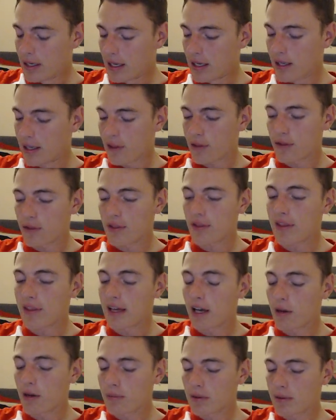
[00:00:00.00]
So this
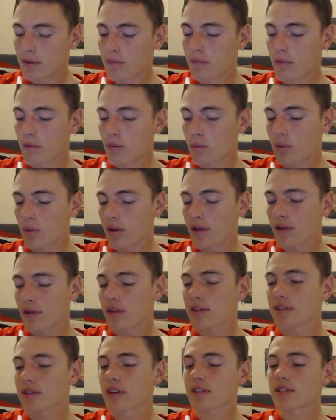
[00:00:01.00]
album
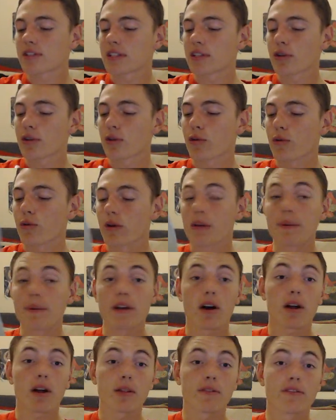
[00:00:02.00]
was inducted into the Grammy
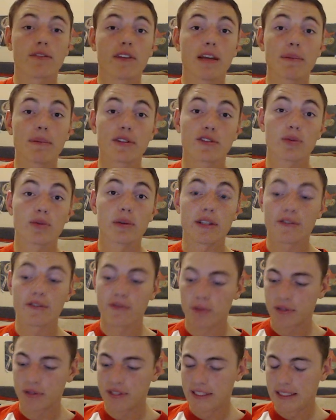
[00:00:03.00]
Hall of Fame in
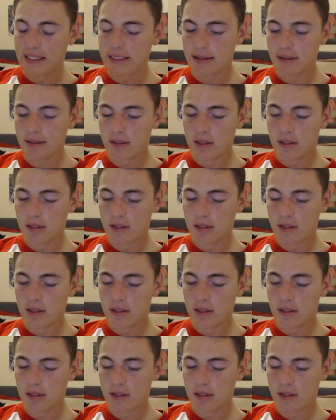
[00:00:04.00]
2014,